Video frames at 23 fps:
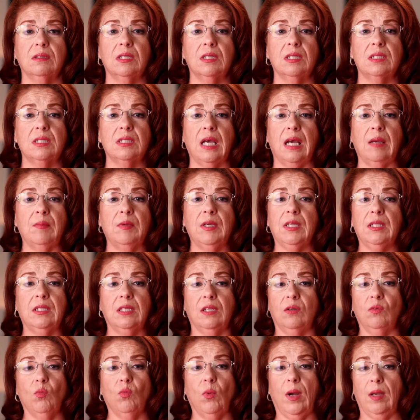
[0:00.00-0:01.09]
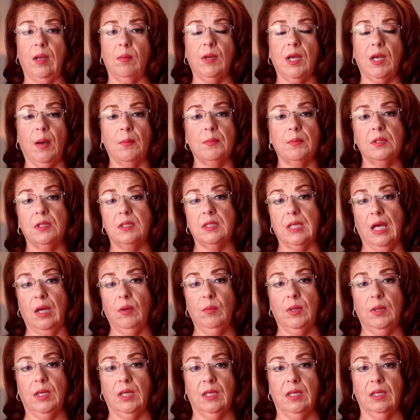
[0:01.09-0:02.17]
This time he didn't wake me up to tell
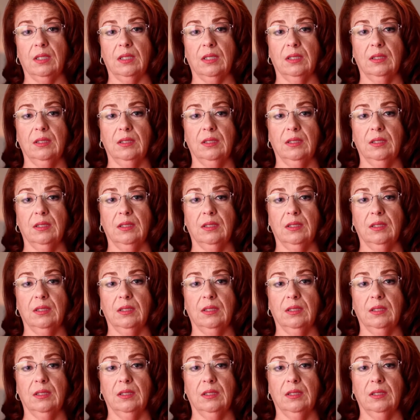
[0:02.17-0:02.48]
me.